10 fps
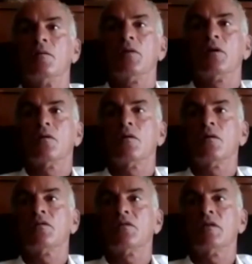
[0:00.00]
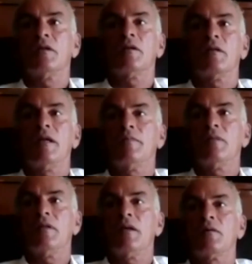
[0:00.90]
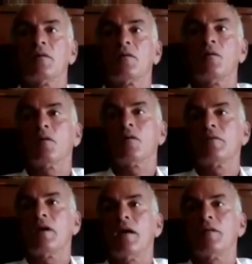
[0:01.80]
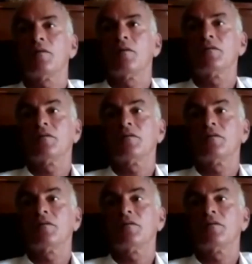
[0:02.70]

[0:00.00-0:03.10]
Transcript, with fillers: because he claimed that the core of the Holocaust